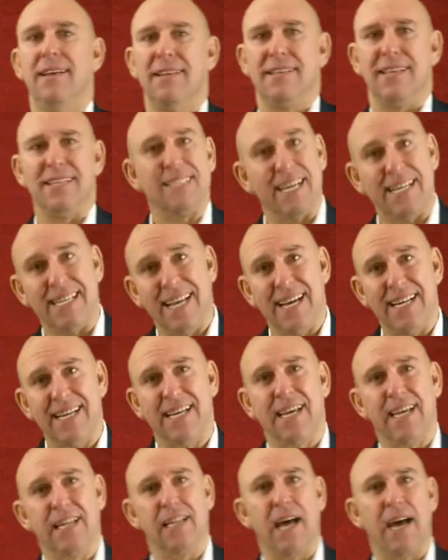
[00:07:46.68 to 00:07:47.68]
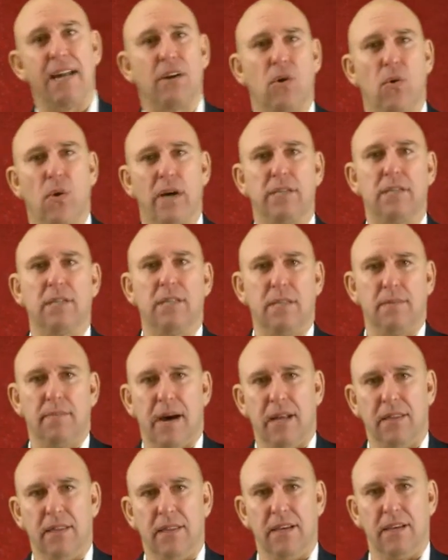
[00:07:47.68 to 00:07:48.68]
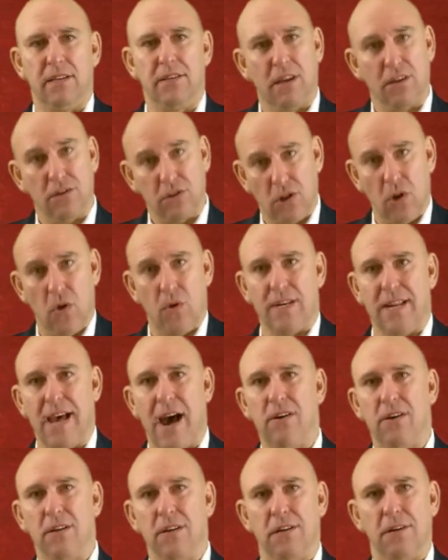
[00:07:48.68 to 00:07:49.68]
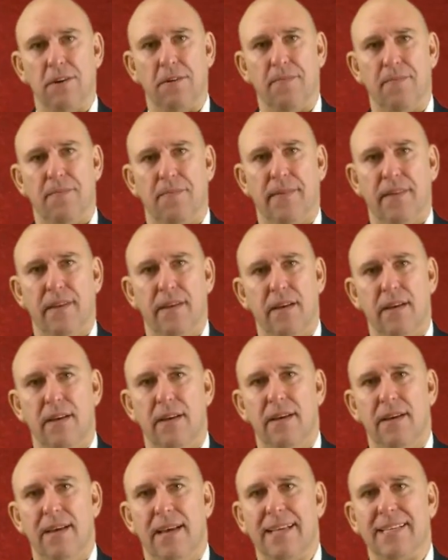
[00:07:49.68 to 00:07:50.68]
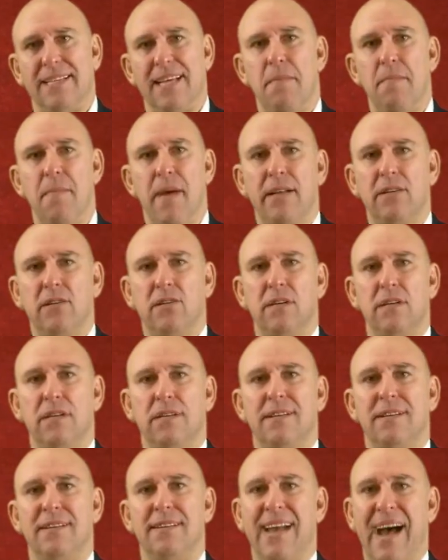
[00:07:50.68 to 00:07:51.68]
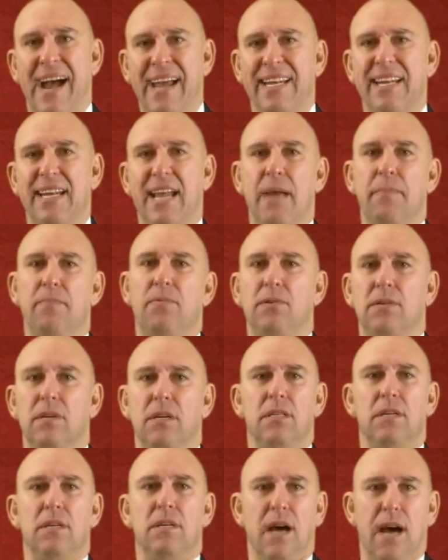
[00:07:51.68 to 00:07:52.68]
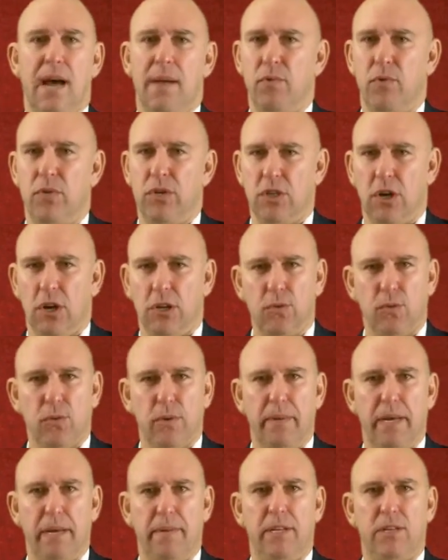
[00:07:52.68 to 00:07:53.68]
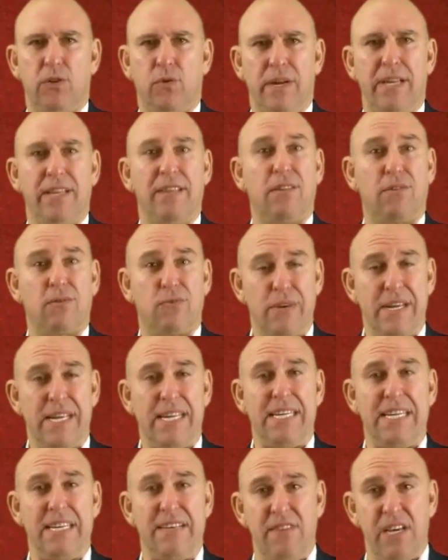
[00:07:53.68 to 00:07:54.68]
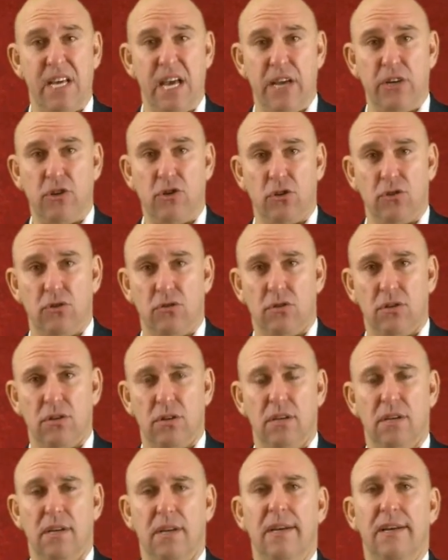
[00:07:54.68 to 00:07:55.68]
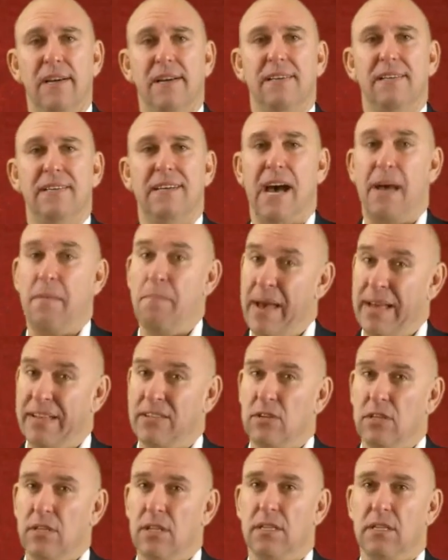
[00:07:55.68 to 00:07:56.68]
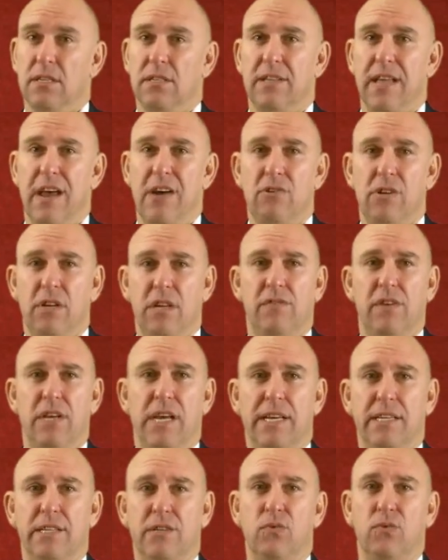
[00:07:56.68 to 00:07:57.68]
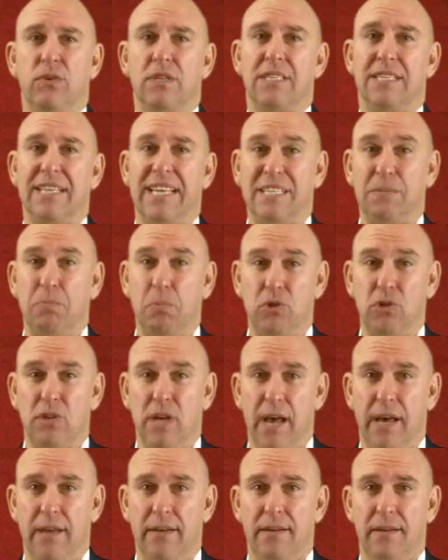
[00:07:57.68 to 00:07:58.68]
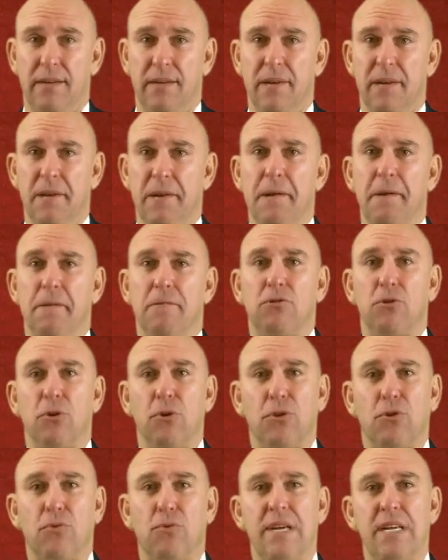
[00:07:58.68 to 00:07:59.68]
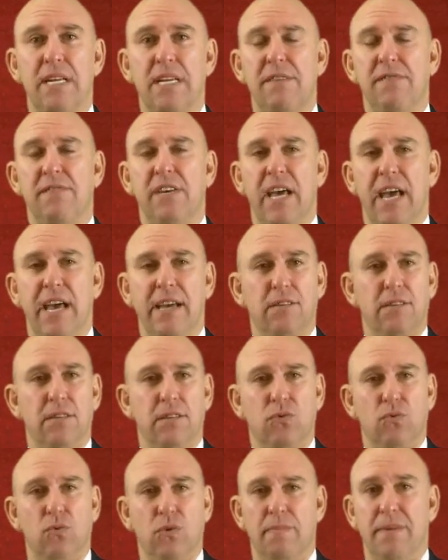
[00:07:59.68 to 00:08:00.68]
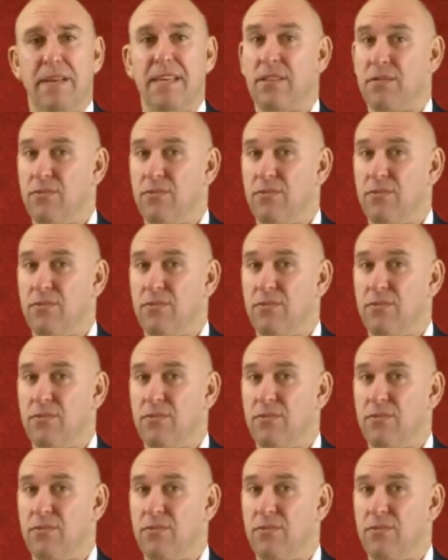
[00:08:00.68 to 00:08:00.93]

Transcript: Since I tend to get a lot of questions about this, I'll slow it down a little. As I mentioned, 99% of the time, the results will be between 3 deviations. I mentioned that the standard deviation was 6%, so 3 deviations would be